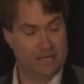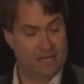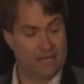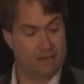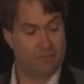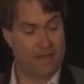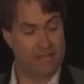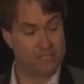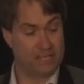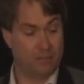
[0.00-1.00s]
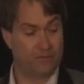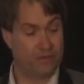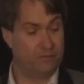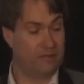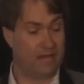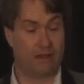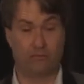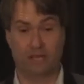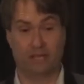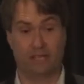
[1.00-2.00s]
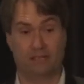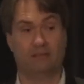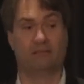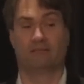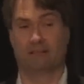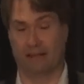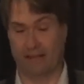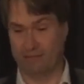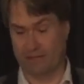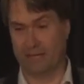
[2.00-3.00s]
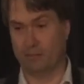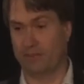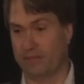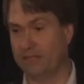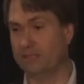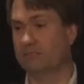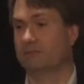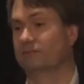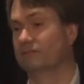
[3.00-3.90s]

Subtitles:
And some of them are really clever dumb things,